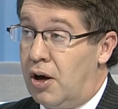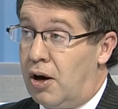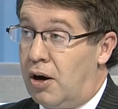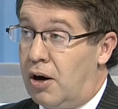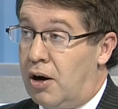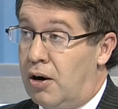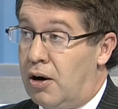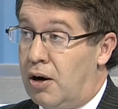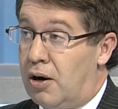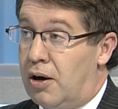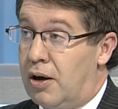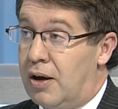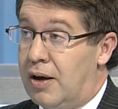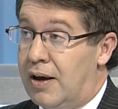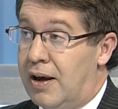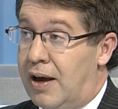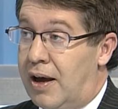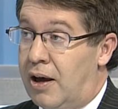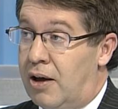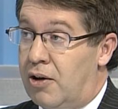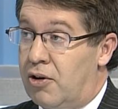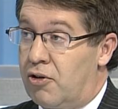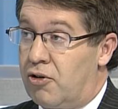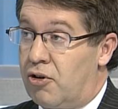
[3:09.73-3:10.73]

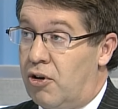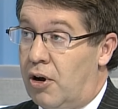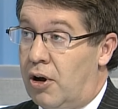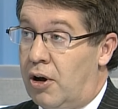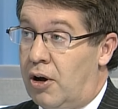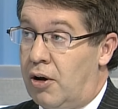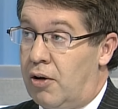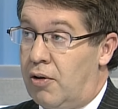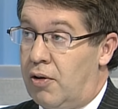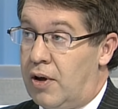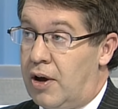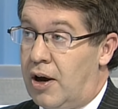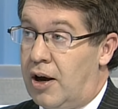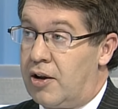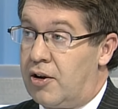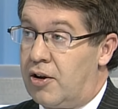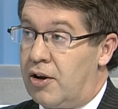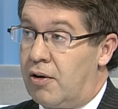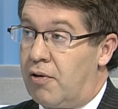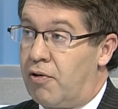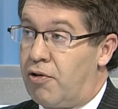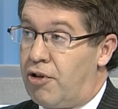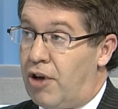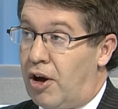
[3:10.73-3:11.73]
and the
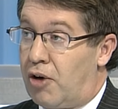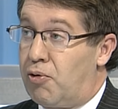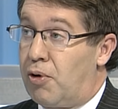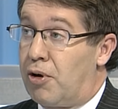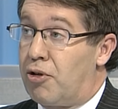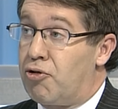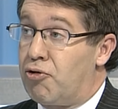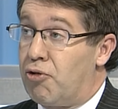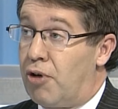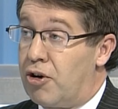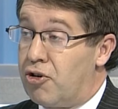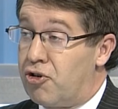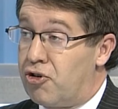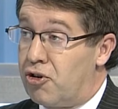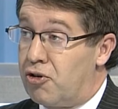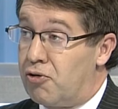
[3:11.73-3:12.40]
idea of sequestration,